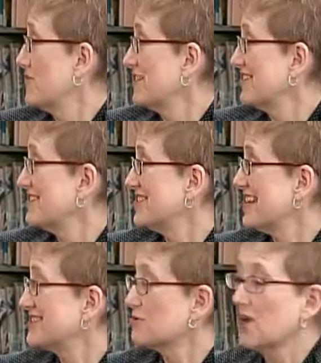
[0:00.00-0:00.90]
earlier
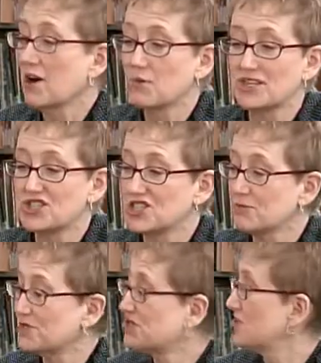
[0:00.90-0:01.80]
days, or when
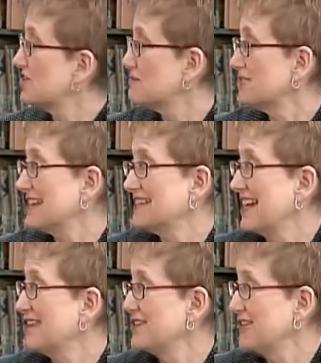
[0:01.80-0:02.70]
ships turned upside
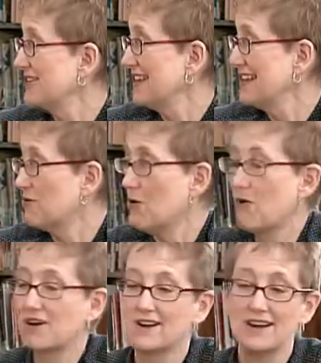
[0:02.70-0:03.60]
down, you know,
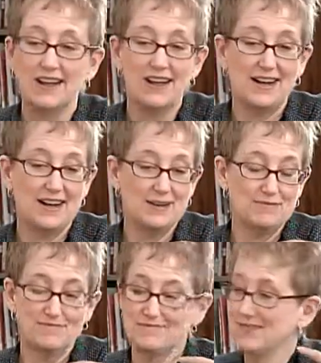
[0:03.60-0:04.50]
or
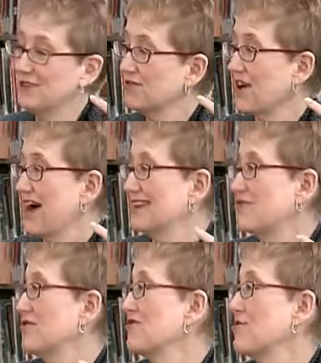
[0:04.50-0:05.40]
you've got
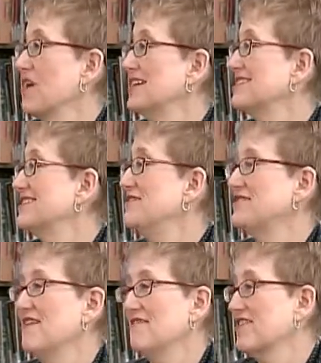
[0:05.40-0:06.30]
earthquakes and you've
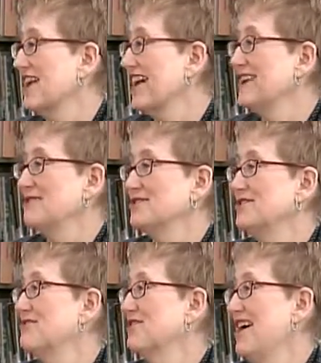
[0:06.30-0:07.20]
got volcanoes
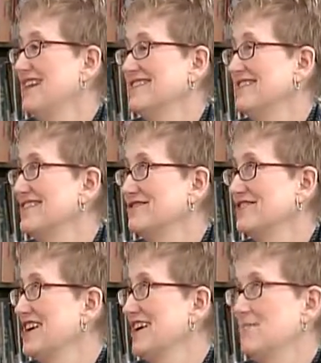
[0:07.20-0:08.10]
and you've got, you know,
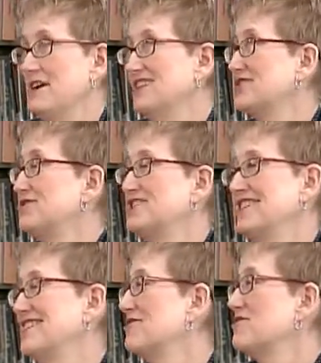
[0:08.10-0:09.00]
giant monsters
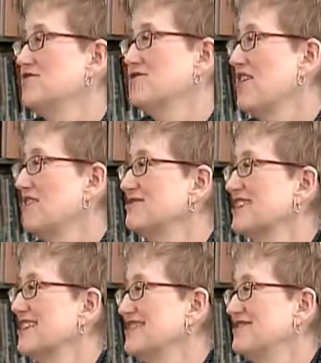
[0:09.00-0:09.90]
eating the earth. You've got all those
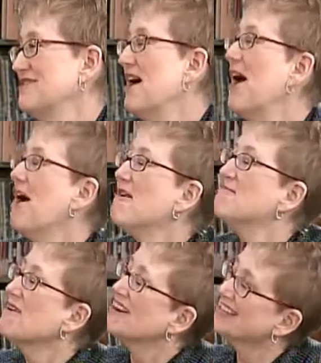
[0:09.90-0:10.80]
kinds of things.
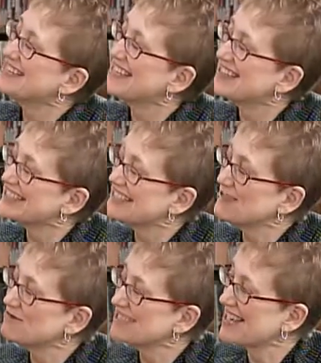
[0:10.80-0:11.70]
But did this
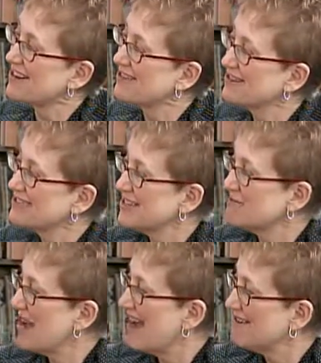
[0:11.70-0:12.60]
seem scarier
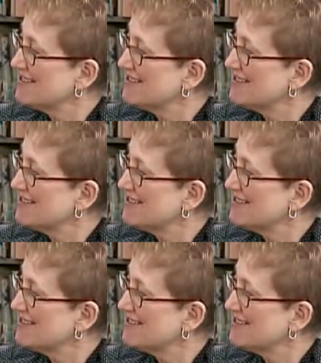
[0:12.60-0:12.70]
somehow?